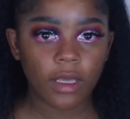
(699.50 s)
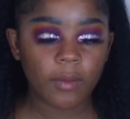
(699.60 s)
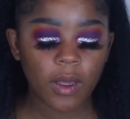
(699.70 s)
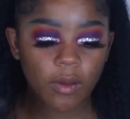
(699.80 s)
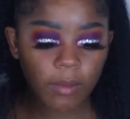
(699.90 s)

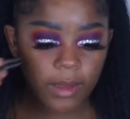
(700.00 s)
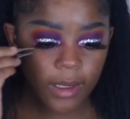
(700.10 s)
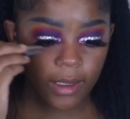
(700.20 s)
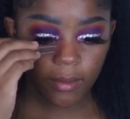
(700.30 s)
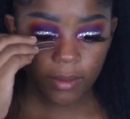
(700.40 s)
about
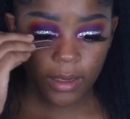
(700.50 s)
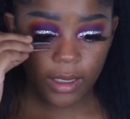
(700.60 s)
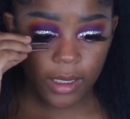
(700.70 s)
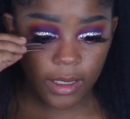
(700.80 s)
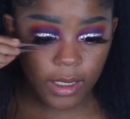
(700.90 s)

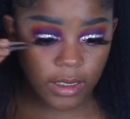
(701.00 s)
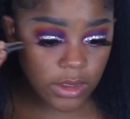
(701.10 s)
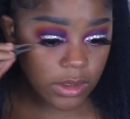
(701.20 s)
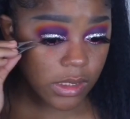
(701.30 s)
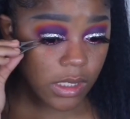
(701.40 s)
applying
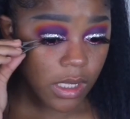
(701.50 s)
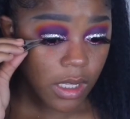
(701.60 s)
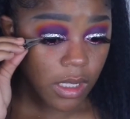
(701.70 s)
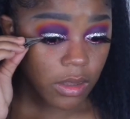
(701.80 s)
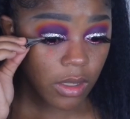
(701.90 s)
lashes,
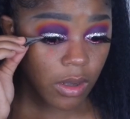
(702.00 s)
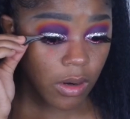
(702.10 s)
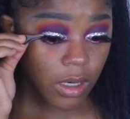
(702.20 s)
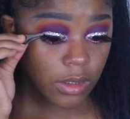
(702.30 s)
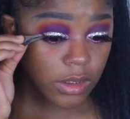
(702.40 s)
the
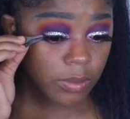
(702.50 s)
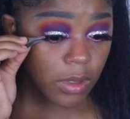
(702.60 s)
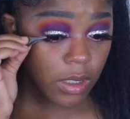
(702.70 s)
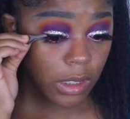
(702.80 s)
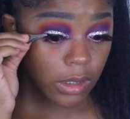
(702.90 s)
hardest
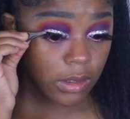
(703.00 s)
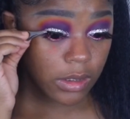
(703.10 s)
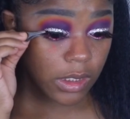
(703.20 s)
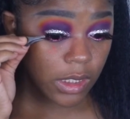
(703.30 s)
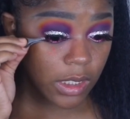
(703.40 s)
part is
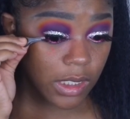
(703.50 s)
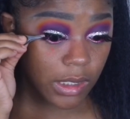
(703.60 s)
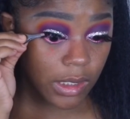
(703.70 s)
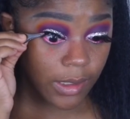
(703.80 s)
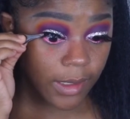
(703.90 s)
to get
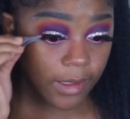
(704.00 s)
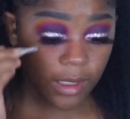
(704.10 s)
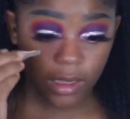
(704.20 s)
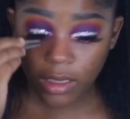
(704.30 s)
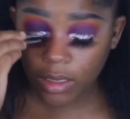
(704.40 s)
like
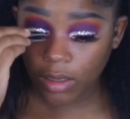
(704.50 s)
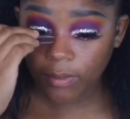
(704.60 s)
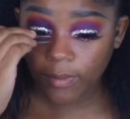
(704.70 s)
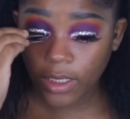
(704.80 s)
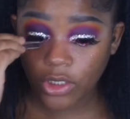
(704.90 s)
in there
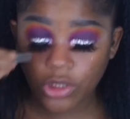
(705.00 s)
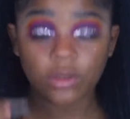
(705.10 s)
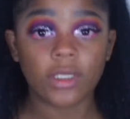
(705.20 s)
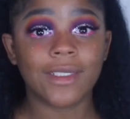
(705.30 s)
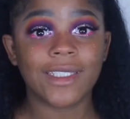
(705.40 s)
and make sure
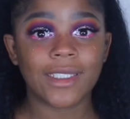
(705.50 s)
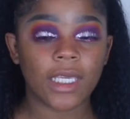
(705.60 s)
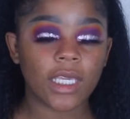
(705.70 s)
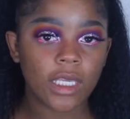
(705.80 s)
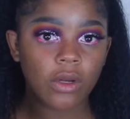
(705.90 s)
it's
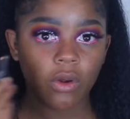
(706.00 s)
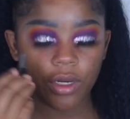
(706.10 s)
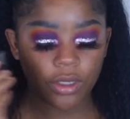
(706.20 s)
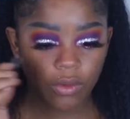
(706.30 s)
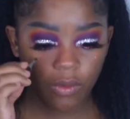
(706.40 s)
sticking are
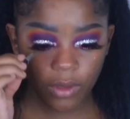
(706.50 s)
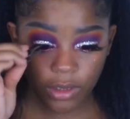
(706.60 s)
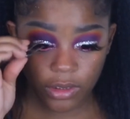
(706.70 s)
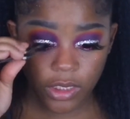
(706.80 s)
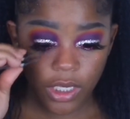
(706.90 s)
your
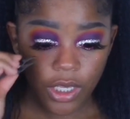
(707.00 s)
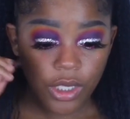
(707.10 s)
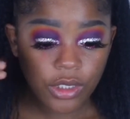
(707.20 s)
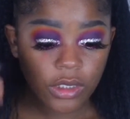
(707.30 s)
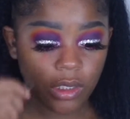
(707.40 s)
corners.
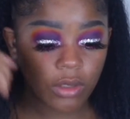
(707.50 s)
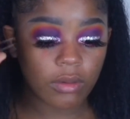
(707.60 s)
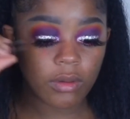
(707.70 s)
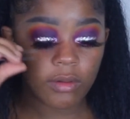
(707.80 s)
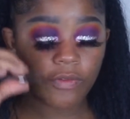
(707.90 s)
So you're
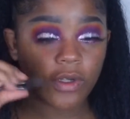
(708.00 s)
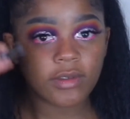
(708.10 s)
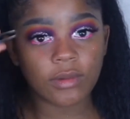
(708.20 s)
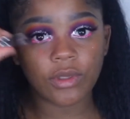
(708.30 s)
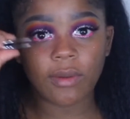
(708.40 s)
going to first,
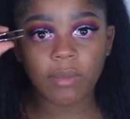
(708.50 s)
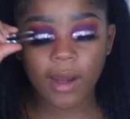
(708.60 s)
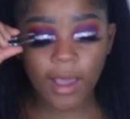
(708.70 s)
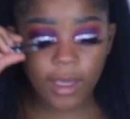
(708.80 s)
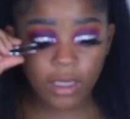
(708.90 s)
when you
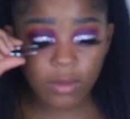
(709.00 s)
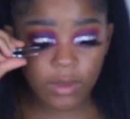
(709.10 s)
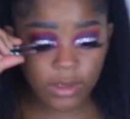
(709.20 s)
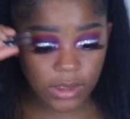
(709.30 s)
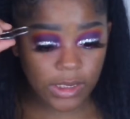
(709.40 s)
apply it, you want
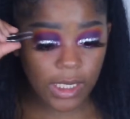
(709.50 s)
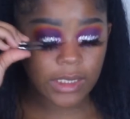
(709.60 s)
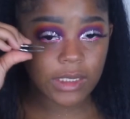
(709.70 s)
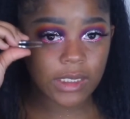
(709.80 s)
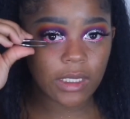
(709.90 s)
to just like
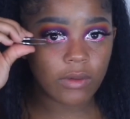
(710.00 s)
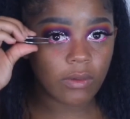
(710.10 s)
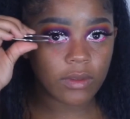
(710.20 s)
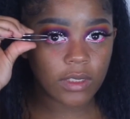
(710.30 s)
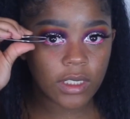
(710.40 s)
sit it
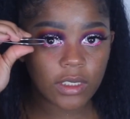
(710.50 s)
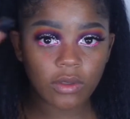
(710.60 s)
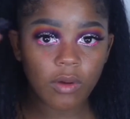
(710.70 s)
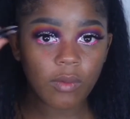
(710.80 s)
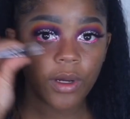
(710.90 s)
on there.
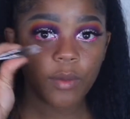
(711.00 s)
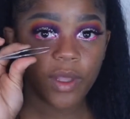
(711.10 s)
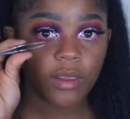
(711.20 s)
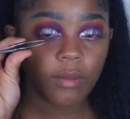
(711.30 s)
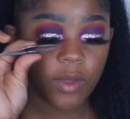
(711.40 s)
Don't worry
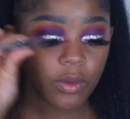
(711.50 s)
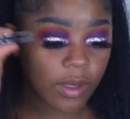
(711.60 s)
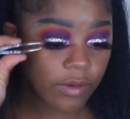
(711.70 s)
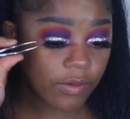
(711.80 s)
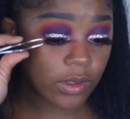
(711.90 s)
about the middle
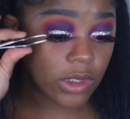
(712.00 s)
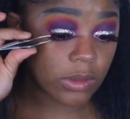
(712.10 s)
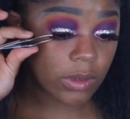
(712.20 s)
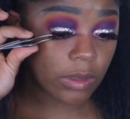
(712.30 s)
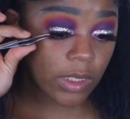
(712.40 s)
at first. You
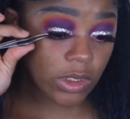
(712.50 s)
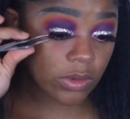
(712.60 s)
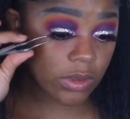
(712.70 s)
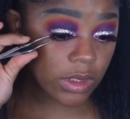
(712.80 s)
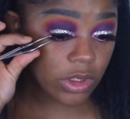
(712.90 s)
want to make
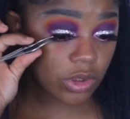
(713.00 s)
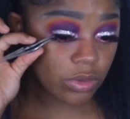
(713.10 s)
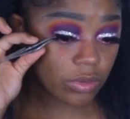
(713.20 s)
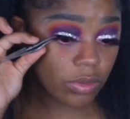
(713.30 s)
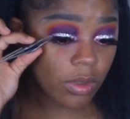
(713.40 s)
sure that
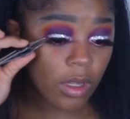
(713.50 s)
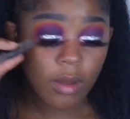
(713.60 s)
you